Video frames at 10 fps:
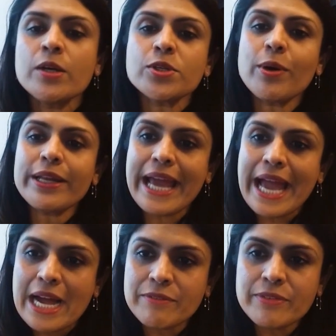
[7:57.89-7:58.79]
So on
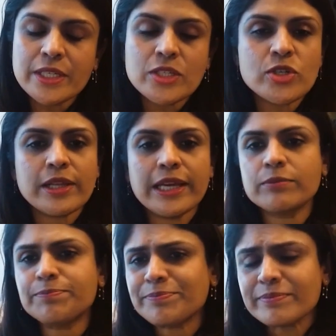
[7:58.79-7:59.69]
average, like
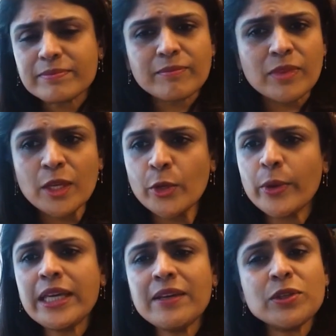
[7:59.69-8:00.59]

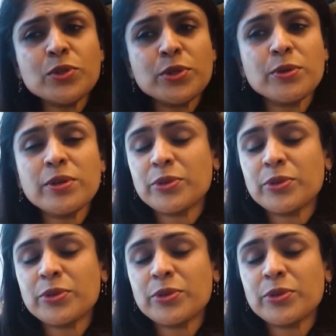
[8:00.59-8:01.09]
going even 2 to